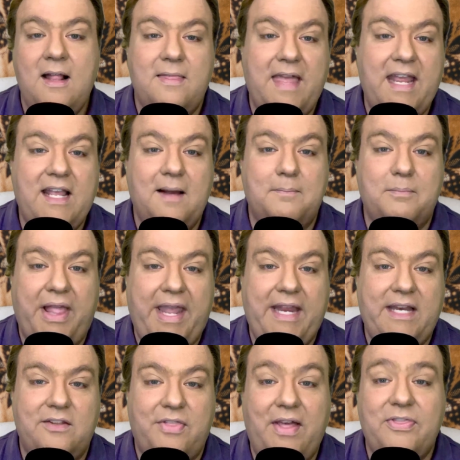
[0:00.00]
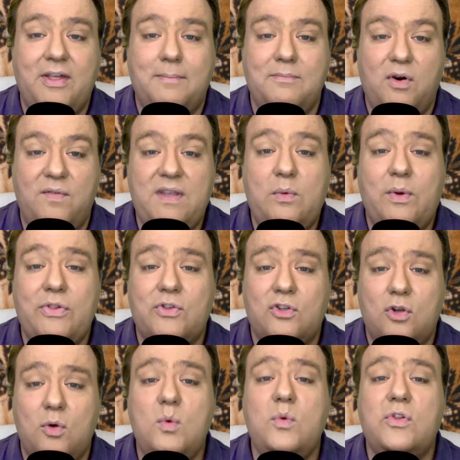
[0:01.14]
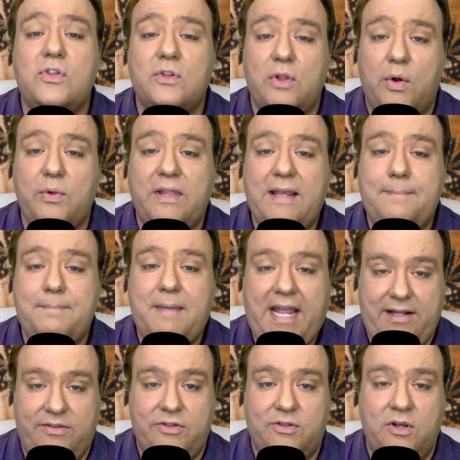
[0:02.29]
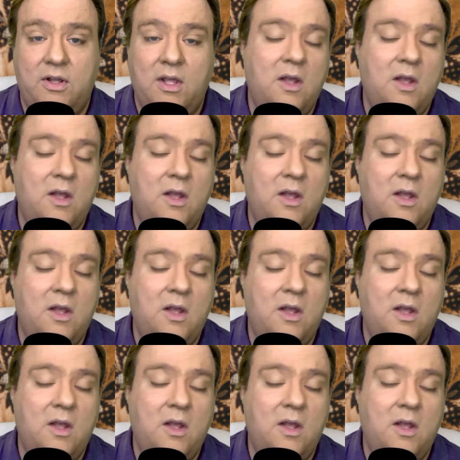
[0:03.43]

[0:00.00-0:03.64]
they complained that the movie was too slowly paced,